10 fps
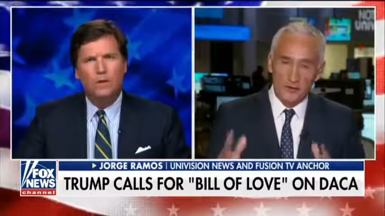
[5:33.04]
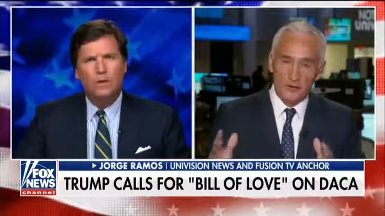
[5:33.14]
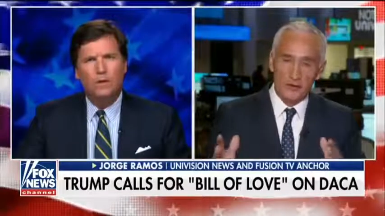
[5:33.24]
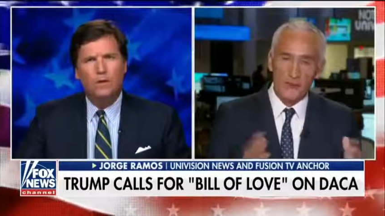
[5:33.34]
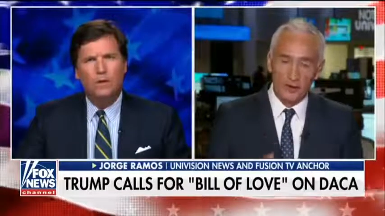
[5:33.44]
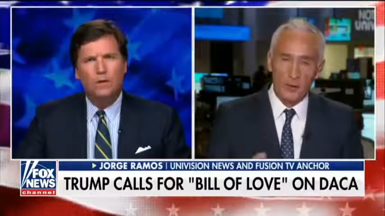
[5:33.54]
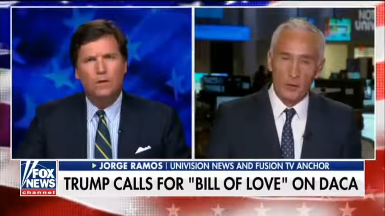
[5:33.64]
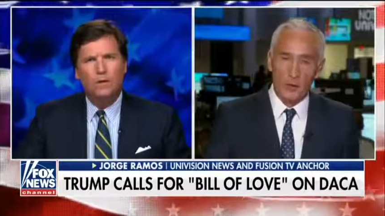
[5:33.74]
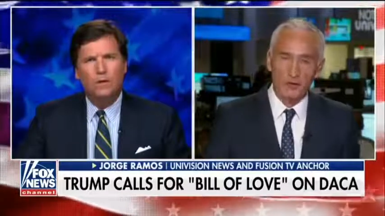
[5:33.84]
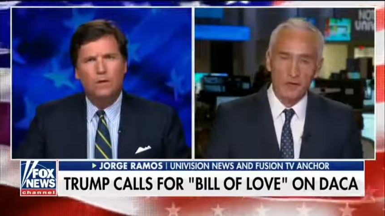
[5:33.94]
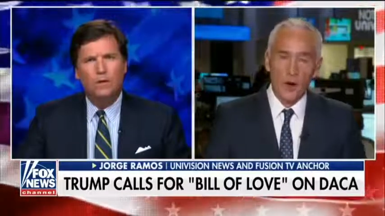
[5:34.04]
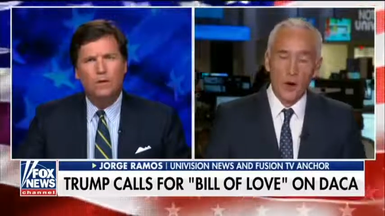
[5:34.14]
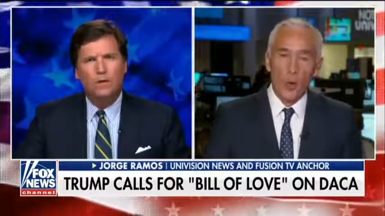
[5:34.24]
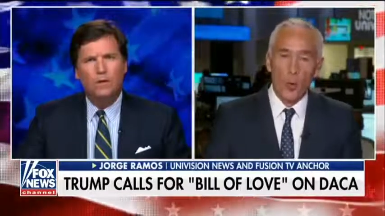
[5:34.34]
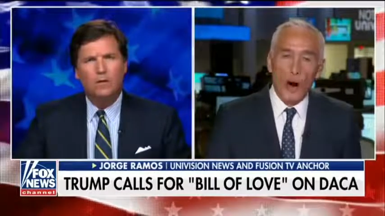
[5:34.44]
Speaker 1: or sons of immigrants,
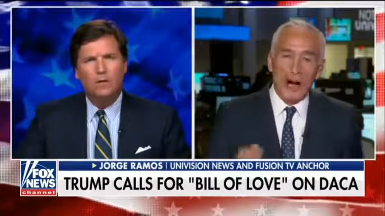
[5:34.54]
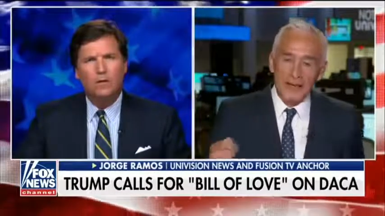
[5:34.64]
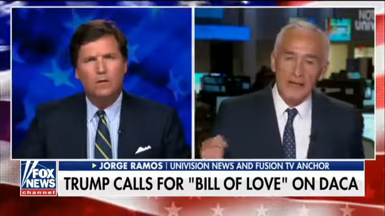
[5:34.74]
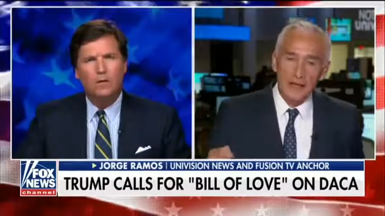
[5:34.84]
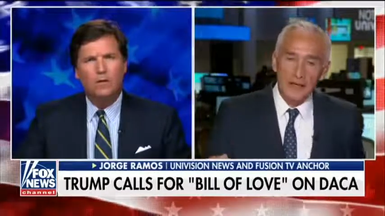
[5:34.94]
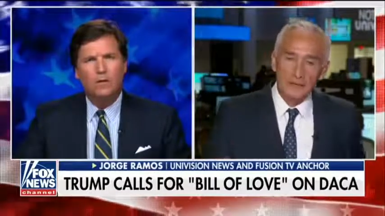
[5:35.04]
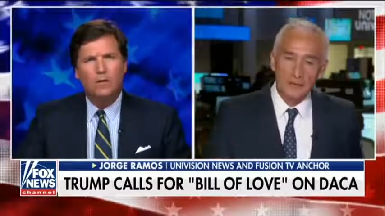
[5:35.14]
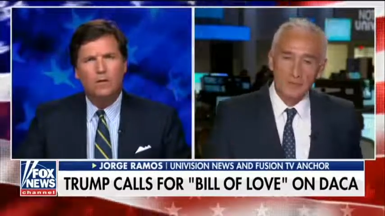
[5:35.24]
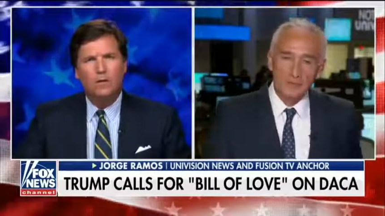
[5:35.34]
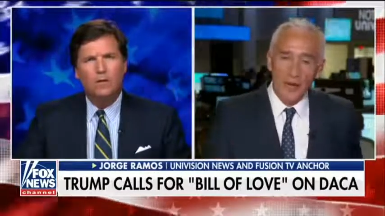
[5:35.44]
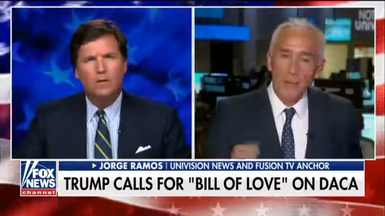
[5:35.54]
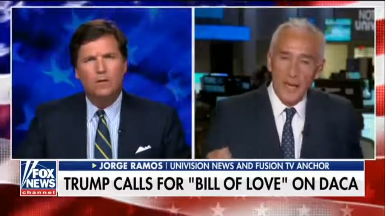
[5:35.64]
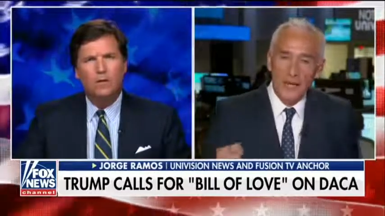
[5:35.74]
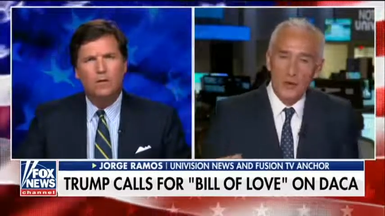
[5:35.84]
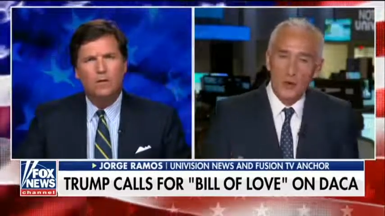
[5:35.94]
who are leading
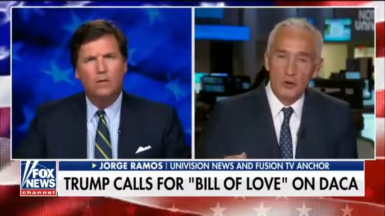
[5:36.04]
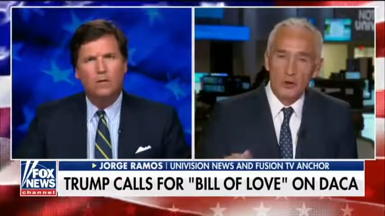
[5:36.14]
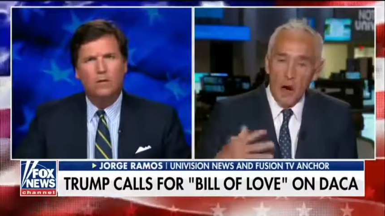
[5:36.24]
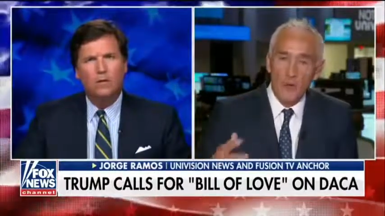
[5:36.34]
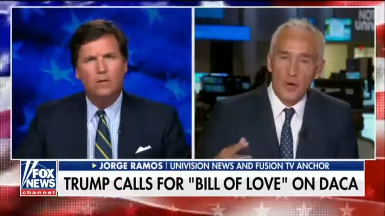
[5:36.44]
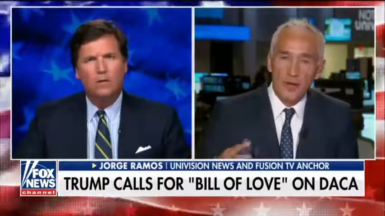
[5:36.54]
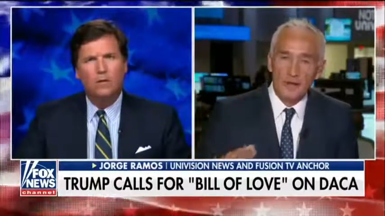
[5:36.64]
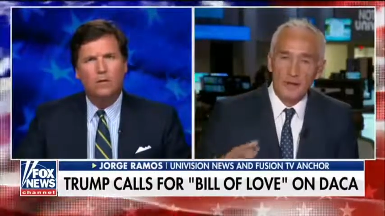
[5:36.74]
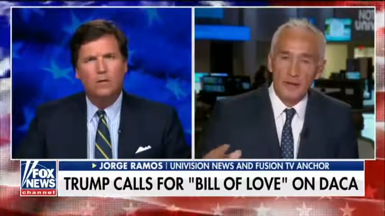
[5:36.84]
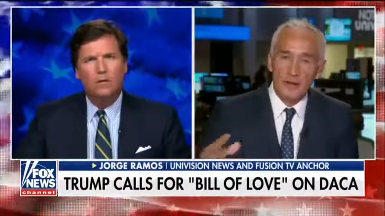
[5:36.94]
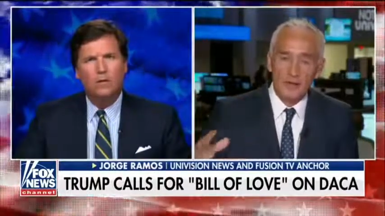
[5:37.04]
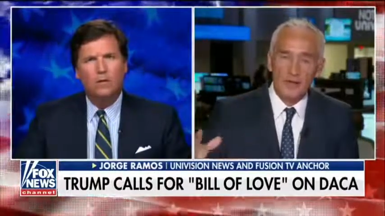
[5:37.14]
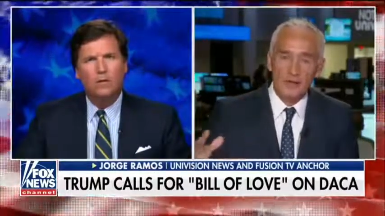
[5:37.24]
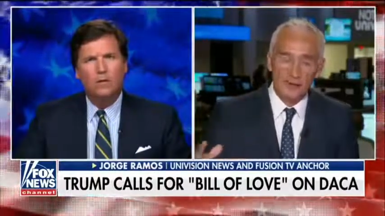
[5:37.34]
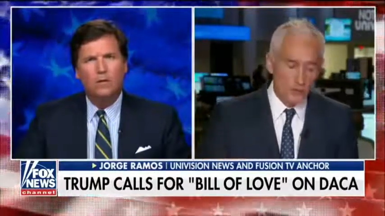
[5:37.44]
major companies in, in
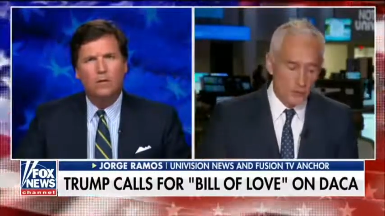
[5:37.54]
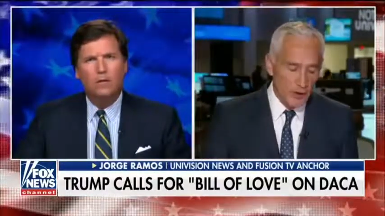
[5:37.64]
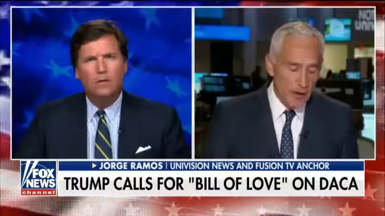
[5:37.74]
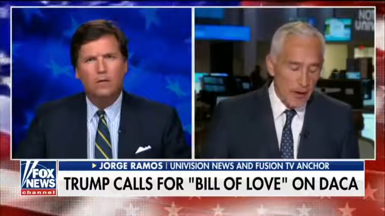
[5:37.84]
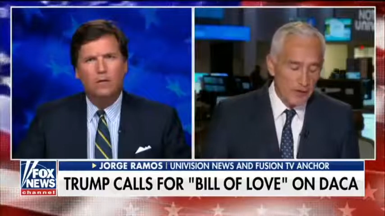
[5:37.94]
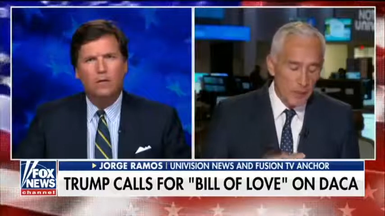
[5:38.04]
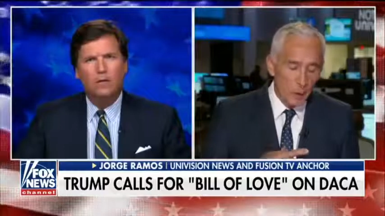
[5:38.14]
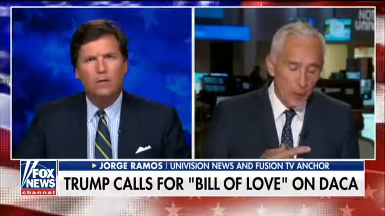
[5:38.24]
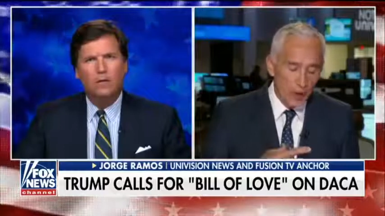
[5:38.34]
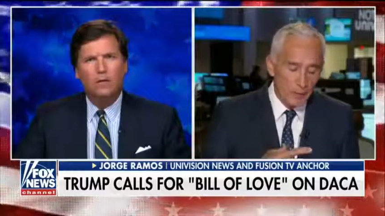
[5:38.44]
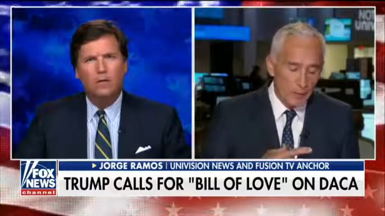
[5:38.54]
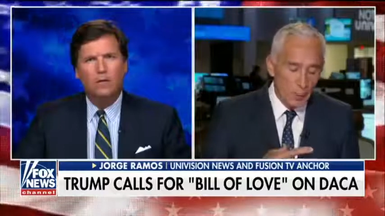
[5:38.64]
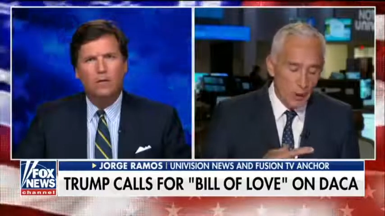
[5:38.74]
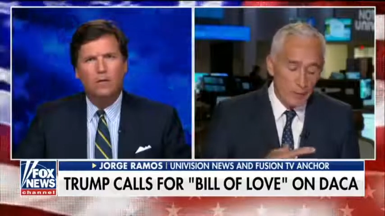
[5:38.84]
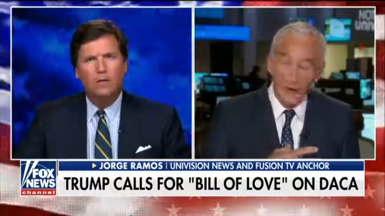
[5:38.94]
this country. I think when,
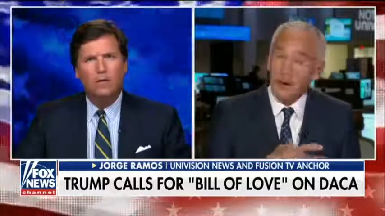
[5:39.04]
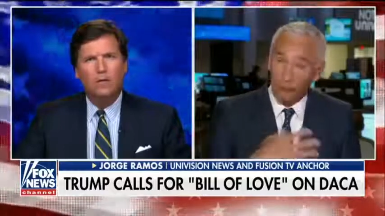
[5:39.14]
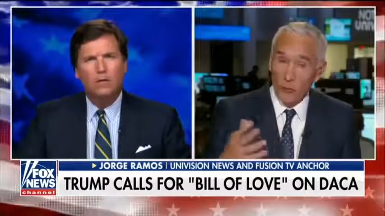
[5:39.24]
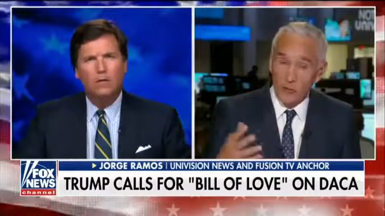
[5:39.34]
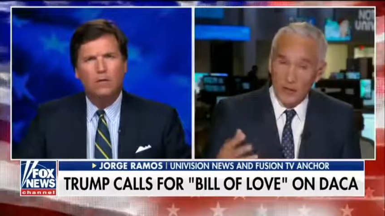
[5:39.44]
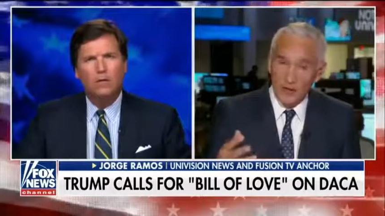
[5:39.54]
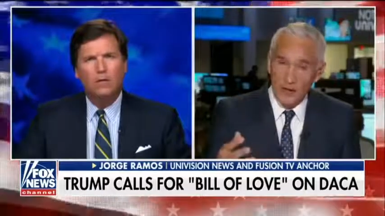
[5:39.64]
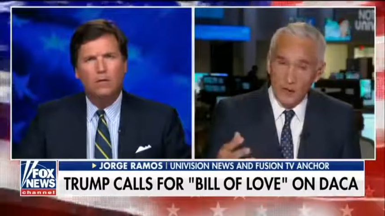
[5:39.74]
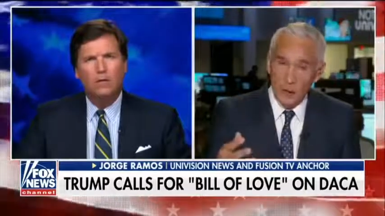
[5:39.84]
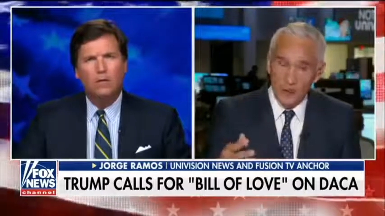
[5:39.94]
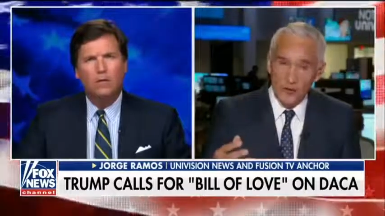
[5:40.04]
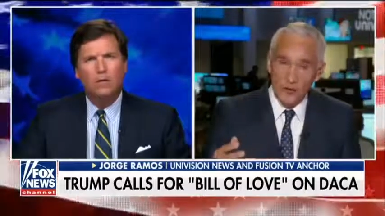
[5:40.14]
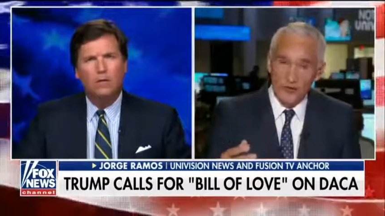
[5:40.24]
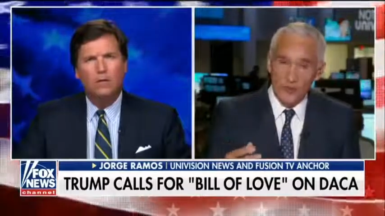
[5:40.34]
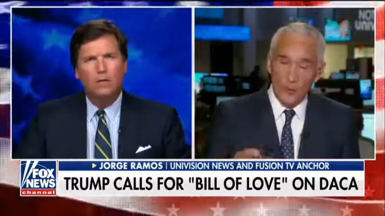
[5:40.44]
when, when President Trump
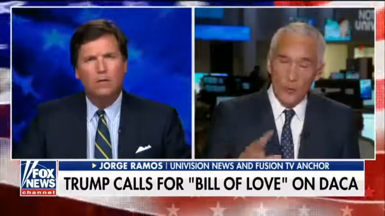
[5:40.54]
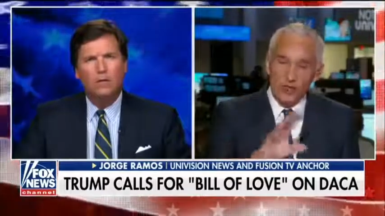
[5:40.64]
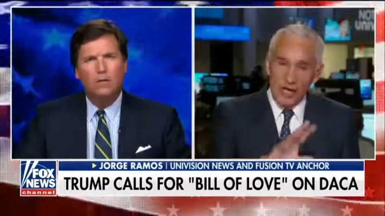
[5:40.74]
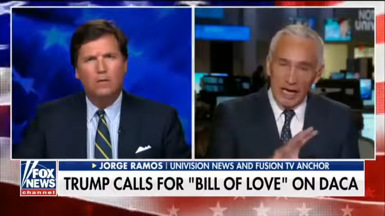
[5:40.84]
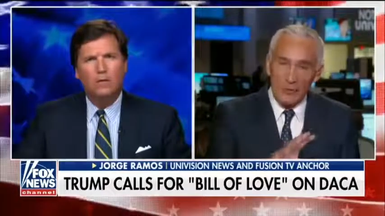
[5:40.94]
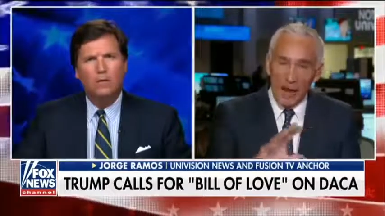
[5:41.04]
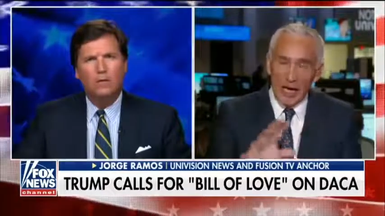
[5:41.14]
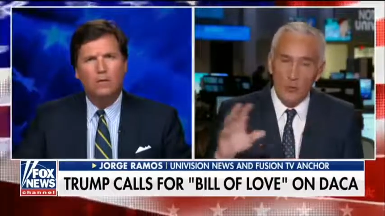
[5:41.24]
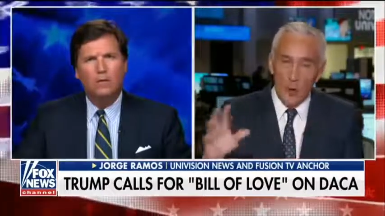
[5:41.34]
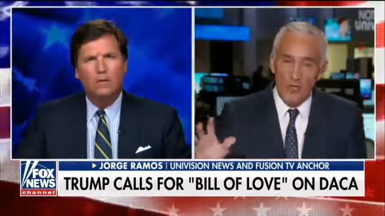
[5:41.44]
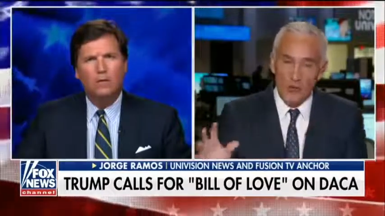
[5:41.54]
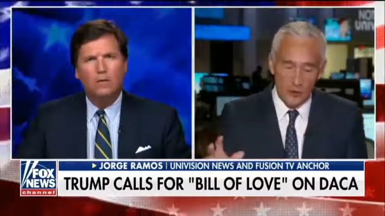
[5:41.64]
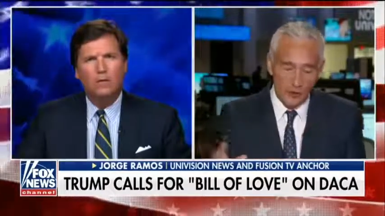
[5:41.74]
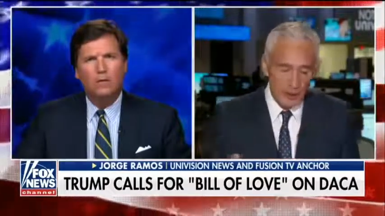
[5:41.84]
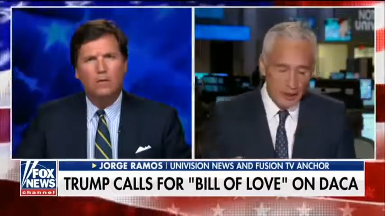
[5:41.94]
uses the term chain
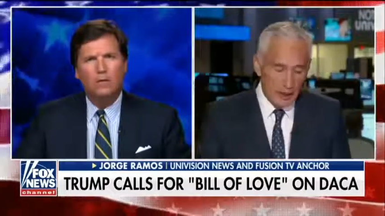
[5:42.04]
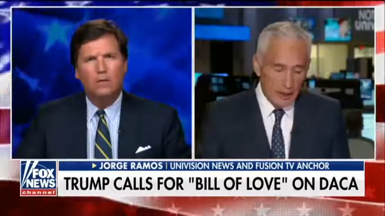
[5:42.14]
migration,